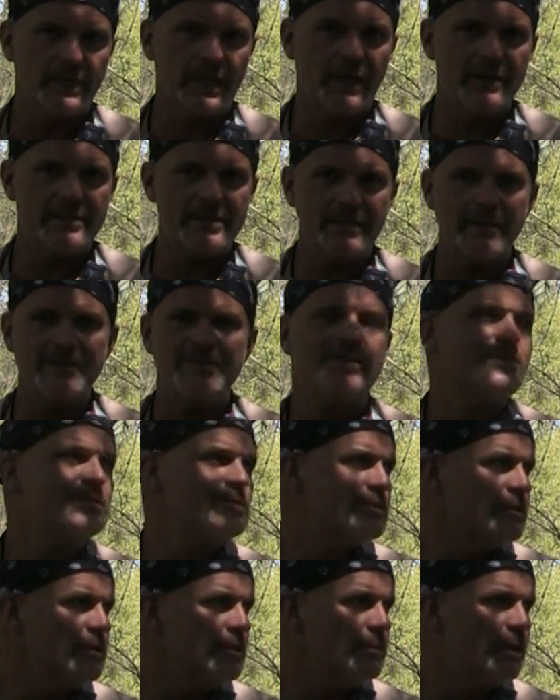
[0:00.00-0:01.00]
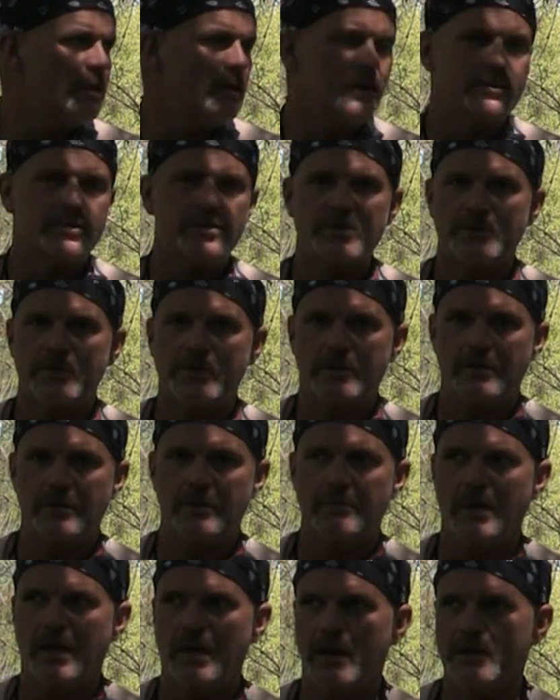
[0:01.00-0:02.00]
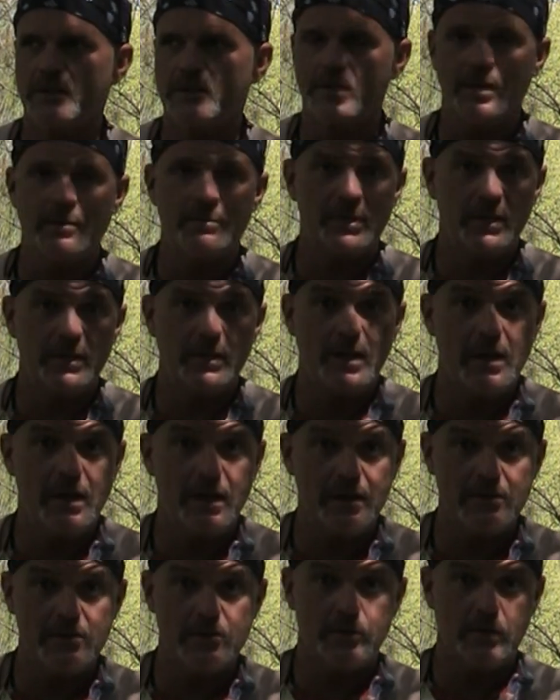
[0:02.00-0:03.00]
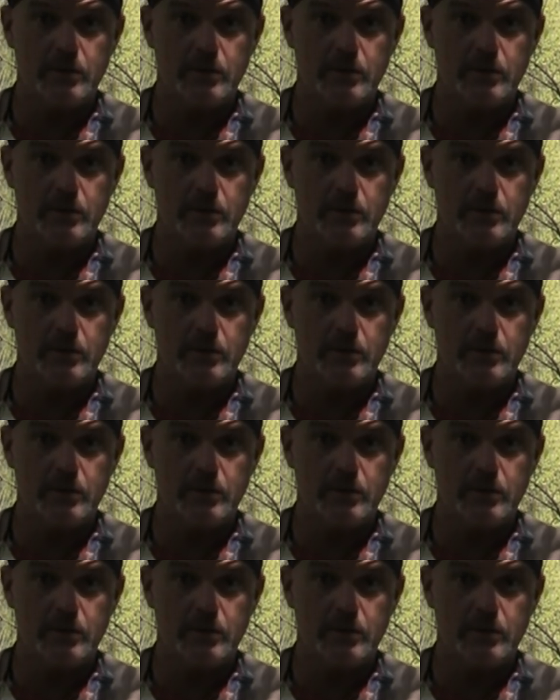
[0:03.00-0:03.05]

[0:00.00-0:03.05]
Today's lesson is going to be on stream sampling and stream